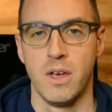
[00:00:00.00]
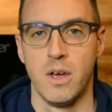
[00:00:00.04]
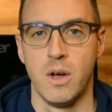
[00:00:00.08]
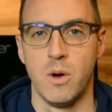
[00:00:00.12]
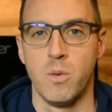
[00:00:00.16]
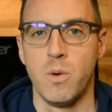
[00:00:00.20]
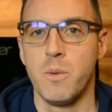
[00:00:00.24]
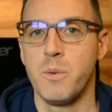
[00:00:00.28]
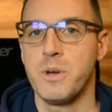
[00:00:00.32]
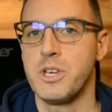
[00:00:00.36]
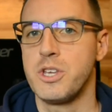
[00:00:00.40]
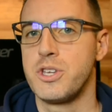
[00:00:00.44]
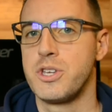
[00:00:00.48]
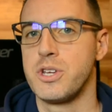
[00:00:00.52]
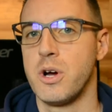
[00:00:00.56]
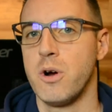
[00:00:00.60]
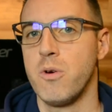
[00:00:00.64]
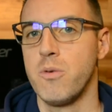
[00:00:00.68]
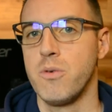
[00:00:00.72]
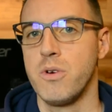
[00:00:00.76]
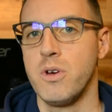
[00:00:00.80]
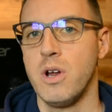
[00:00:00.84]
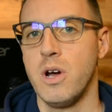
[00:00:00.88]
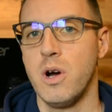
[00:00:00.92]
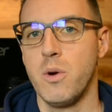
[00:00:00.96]
Well, we
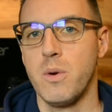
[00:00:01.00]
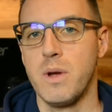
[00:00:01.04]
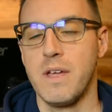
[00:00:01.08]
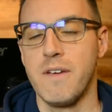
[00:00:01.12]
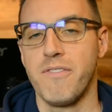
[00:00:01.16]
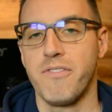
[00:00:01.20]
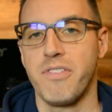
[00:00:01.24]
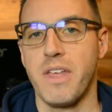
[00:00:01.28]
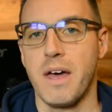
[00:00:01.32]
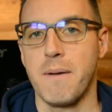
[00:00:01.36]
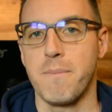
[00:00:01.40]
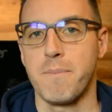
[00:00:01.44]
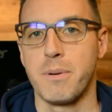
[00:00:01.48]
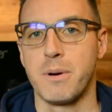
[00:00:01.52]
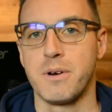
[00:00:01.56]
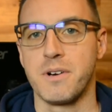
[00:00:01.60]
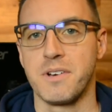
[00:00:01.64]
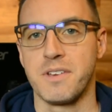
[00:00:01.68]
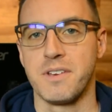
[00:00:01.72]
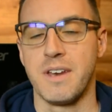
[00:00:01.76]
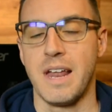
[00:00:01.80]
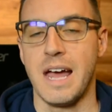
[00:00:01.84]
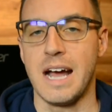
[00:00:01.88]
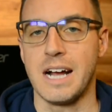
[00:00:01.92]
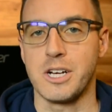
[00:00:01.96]
don't know if that
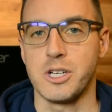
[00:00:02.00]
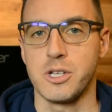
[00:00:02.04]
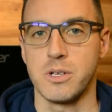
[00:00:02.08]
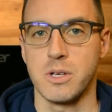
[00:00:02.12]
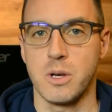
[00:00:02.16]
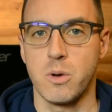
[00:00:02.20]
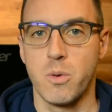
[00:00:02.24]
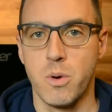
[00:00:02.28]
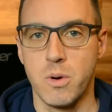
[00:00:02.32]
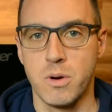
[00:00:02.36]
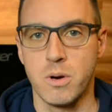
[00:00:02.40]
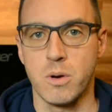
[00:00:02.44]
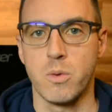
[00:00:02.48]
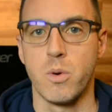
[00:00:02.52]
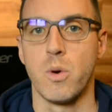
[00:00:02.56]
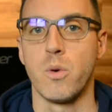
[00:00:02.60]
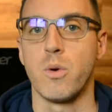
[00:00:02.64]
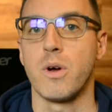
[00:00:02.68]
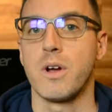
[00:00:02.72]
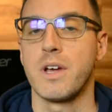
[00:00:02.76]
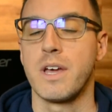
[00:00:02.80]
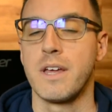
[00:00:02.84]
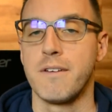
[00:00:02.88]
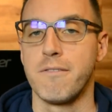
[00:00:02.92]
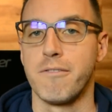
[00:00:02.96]
person actually quote
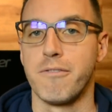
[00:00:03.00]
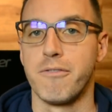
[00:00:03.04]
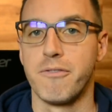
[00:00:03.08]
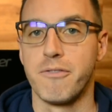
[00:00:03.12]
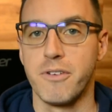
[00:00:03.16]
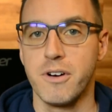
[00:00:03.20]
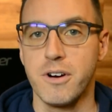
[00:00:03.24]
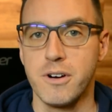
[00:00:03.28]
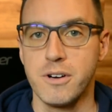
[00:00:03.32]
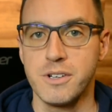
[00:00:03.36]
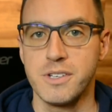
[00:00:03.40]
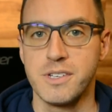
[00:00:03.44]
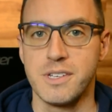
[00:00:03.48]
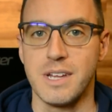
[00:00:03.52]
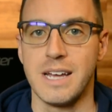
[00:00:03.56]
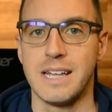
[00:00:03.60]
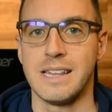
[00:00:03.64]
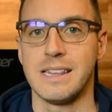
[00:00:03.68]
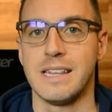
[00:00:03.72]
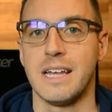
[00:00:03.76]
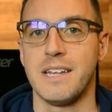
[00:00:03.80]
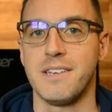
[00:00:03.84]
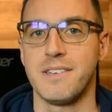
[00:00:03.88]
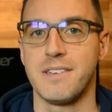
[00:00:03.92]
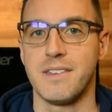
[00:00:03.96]
unquote converts
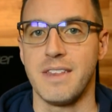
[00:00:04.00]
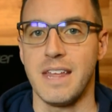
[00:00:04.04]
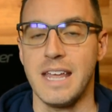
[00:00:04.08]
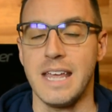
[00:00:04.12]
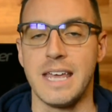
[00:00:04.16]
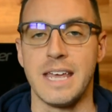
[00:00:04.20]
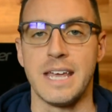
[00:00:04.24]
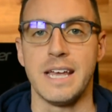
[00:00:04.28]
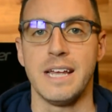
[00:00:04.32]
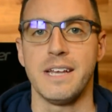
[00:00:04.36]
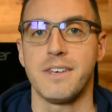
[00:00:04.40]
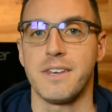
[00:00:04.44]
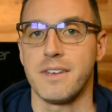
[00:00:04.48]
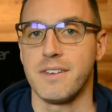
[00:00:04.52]
unless they hit